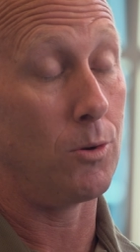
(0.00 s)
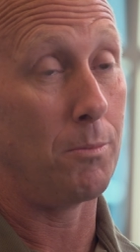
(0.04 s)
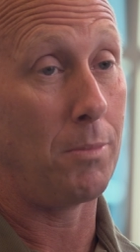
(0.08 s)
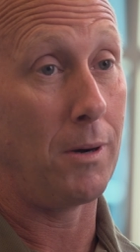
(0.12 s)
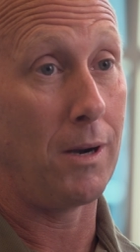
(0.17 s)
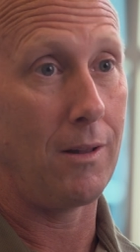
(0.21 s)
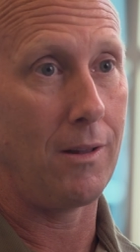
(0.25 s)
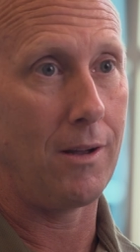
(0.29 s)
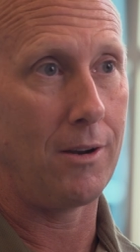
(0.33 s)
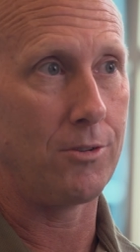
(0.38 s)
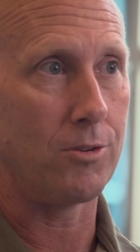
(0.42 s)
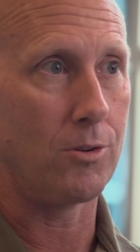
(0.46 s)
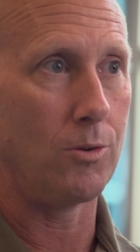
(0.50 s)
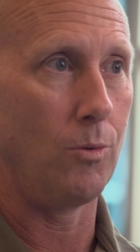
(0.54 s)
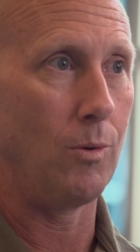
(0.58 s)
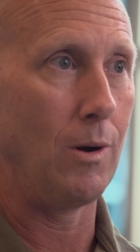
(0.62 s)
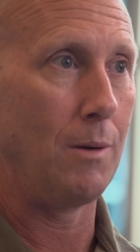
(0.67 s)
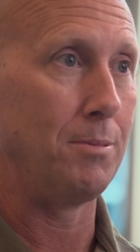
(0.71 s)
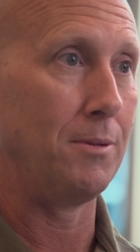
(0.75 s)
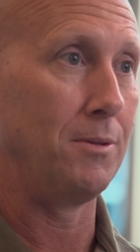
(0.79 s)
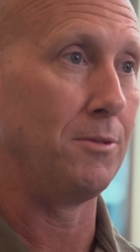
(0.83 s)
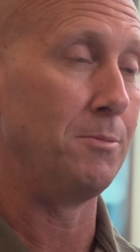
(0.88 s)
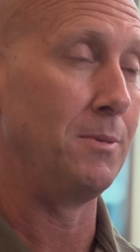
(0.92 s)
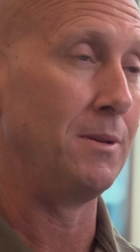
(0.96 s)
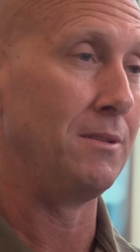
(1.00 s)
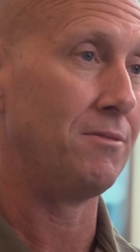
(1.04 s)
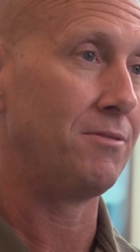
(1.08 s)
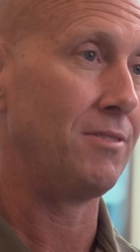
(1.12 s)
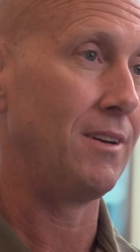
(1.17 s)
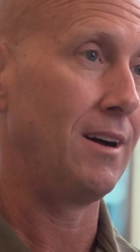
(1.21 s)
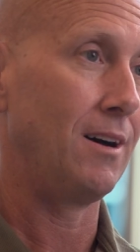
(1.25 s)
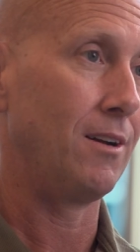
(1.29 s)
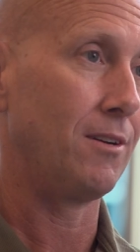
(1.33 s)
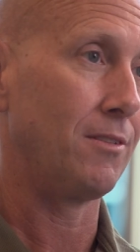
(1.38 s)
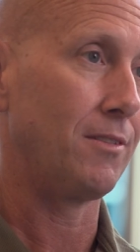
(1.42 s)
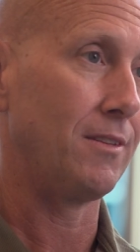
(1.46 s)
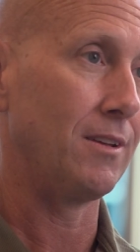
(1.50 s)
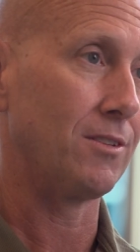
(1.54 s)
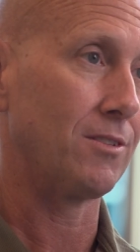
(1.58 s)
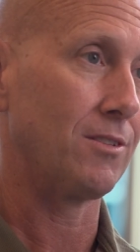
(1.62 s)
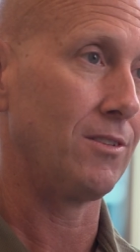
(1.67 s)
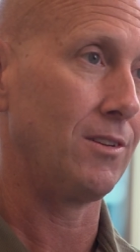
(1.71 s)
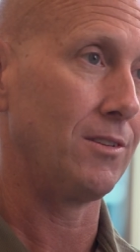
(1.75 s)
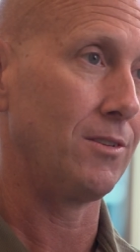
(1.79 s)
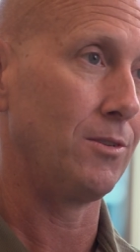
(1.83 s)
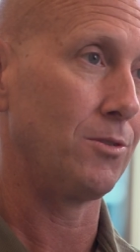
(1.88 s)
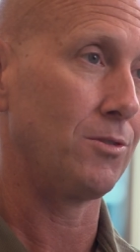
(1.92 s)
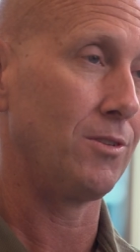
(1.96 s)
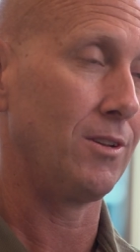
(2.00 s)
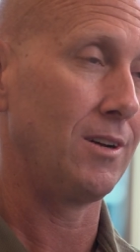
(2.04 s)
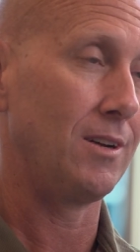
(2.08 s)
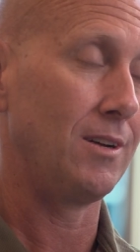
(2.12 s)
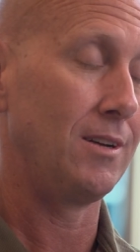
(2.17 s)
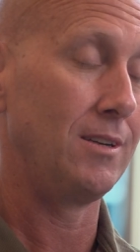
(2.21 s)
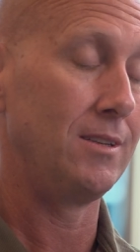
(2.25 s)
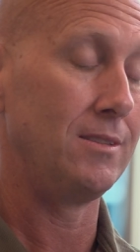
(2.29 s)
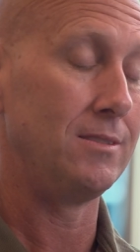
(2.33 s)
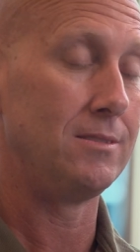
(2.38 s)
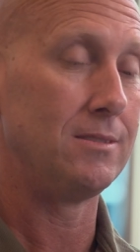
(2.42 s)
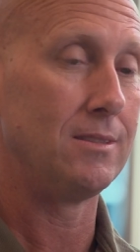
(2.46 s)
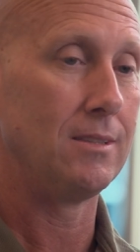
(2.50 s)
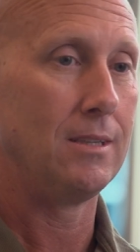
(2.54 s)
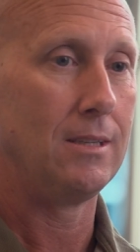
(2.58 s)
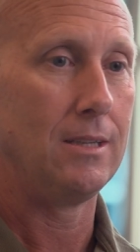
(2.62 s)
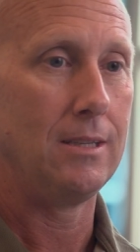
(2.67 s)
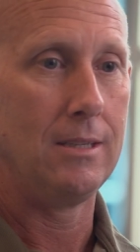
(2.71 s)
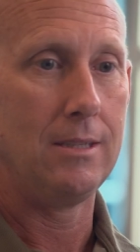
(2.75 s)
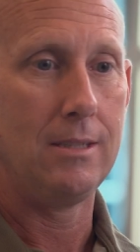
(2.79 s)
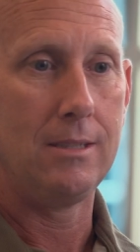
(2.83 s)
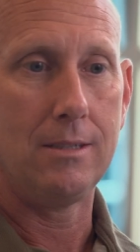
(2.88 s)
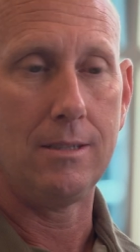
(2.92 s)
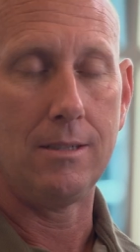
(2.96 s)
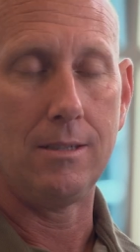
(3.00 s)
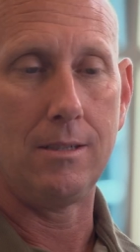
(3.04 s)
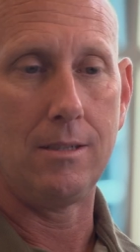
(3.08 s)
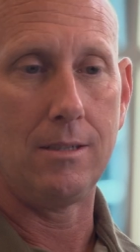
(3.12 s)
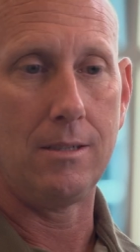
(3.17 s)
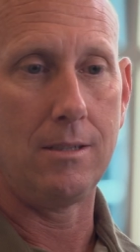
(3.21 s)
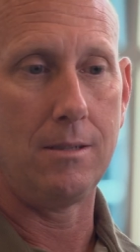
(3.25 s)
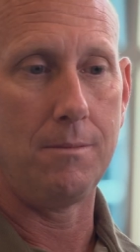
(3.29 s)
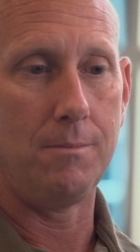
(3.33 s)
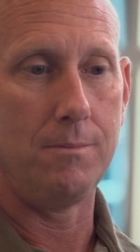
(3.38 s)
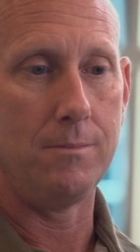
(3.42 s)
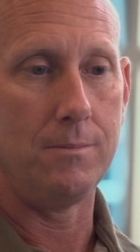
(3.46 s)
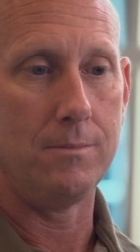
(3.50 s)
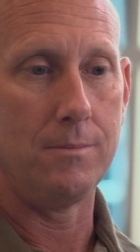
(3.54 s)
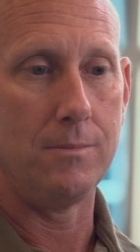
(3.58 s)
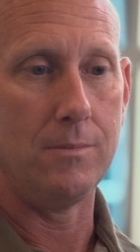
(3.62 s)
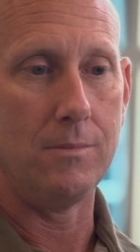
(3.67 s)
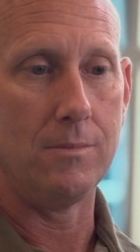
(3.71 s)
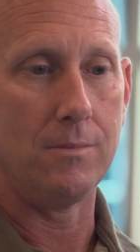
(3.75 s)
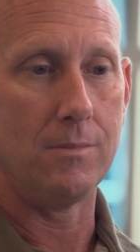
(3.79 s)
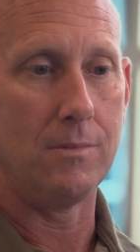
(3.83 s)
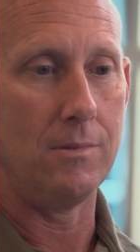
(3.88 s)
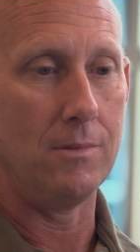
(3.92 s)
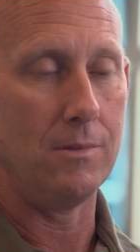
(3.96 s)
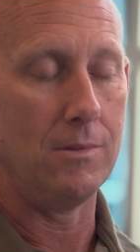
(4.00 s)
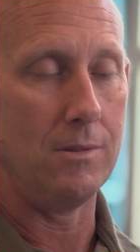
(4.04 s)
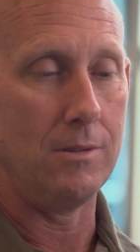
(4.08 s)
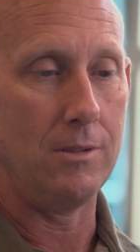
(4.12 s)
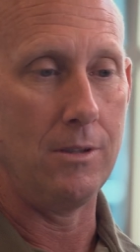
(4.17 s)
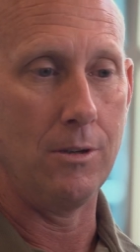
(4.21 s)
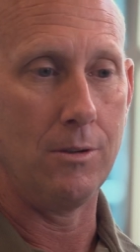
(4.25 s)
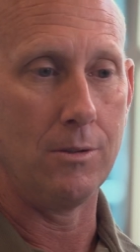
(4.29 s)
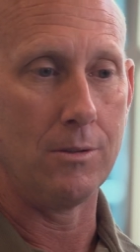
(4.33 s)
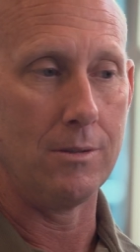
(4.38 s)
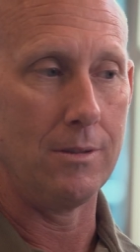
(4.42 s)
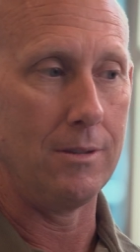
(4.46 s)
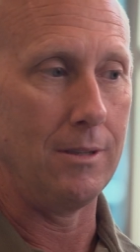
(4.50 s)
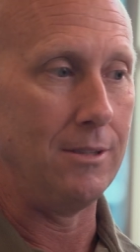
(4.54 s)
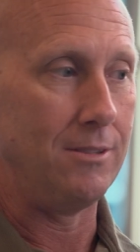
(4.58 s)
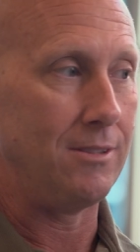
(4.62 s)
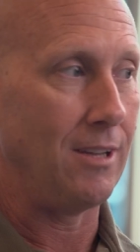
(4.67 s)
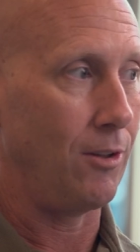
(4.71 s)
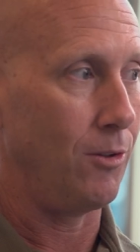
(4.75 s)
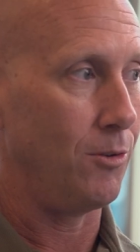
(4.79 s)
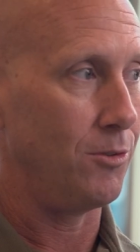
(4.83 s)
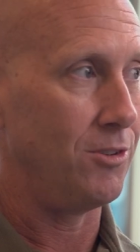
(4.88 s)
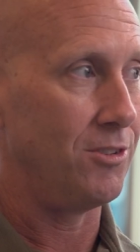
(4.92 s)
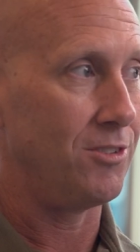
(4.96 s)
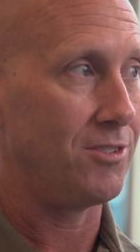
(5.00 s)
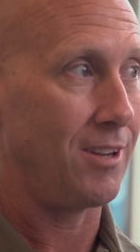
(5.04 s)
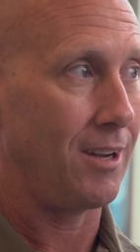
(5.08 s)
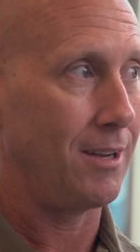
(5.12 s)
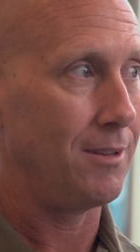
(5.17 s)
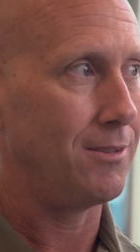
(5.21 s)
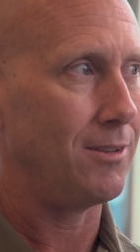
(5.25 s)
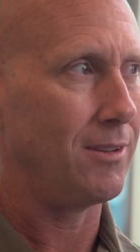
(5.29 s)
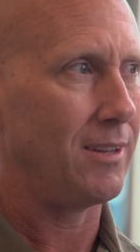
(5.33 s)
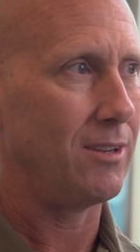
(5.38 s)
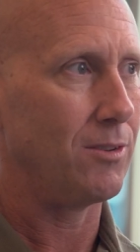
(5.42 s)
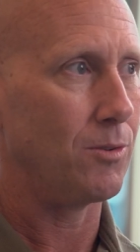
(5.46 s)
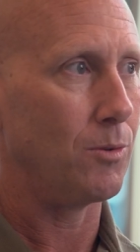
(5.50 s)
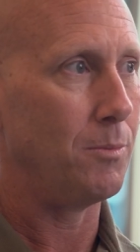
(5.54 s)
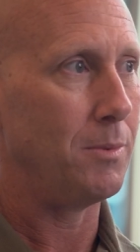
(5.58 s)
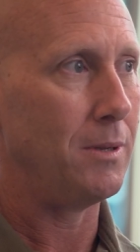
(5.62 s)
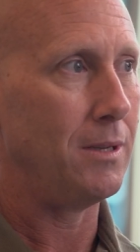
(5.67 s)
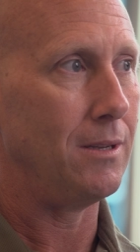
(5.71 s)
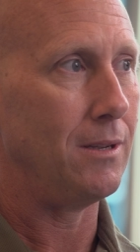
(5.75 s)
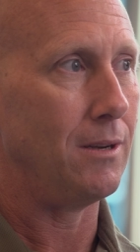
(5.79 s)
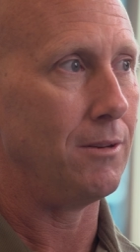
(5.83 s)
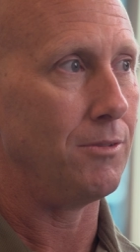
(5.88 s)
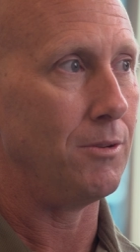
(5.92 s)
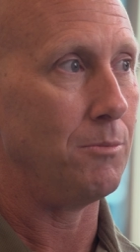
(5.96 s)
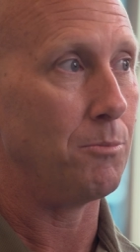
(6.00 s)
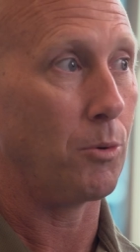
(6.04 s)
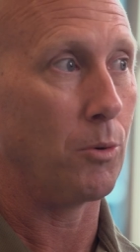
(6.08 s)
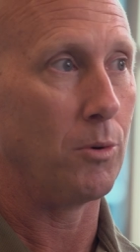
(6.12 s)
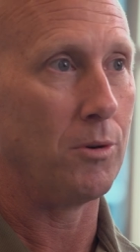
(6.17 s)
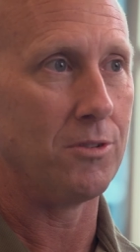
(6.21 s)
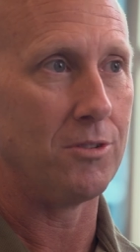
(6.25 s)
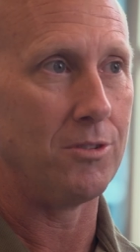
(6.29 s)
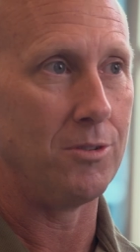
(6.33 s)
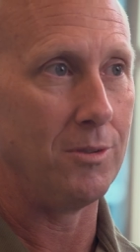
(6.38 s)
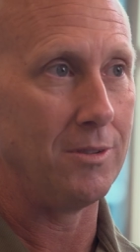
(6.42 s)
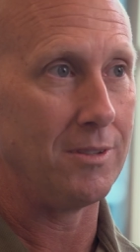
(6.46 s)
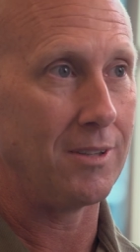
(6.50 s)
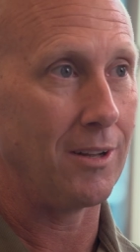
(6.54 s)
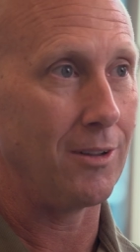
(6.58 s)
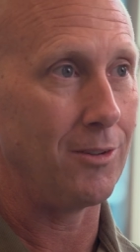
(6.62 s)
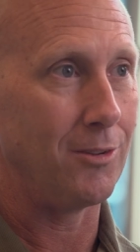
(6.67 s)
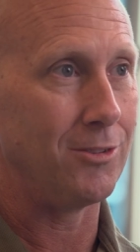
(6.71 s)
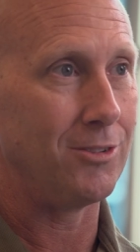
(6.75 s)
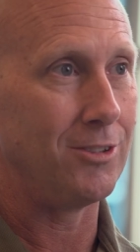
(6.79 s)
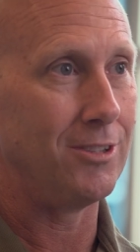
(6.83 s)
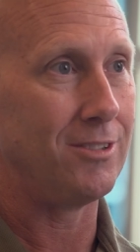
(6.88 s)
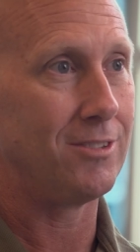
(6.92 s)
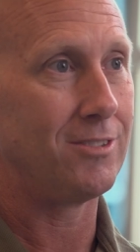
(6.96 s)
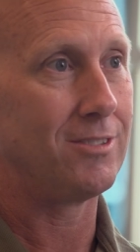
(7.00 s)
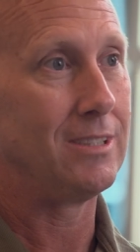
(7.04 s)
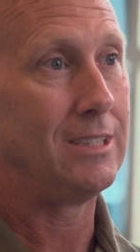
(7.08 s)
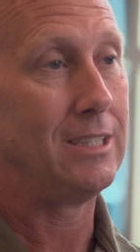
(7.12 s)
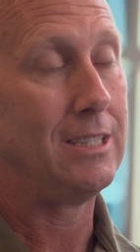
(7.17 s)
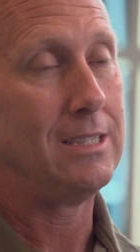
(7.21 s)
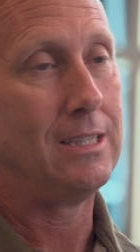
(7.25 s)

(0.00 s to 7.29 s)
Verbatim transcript: or biological weapons being found or things along those lines, you know, intelligence type, things that would be of importance to intelligence.